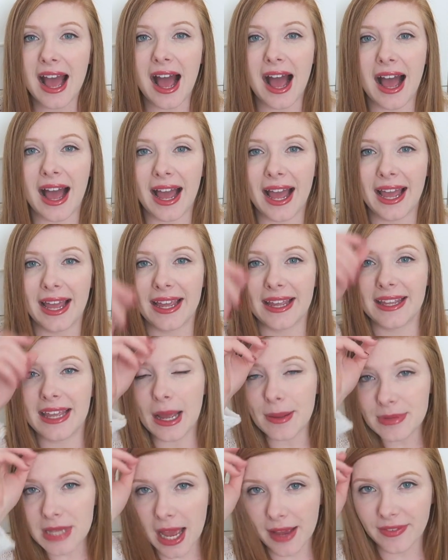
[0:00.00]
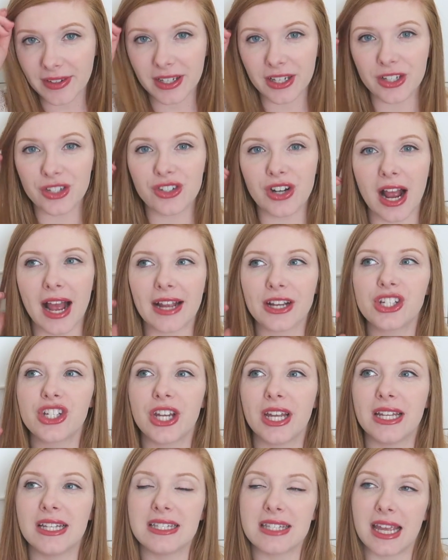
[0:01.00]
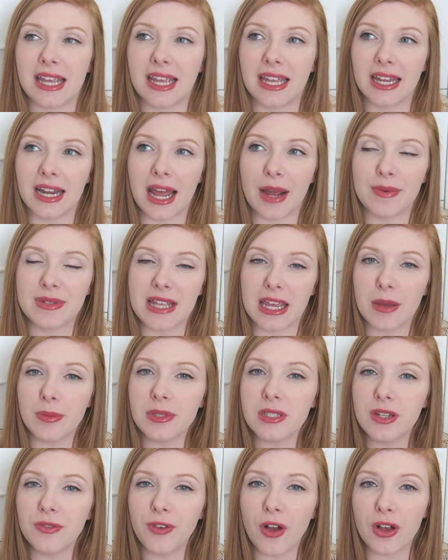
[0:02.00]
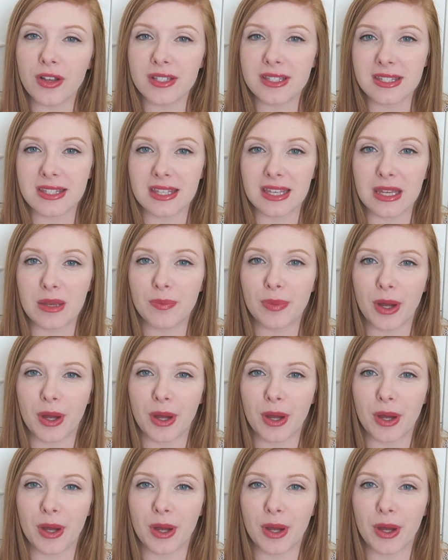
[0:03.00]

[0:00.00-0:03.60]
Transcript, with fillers: I kept having contractions and I was able to fall asleep.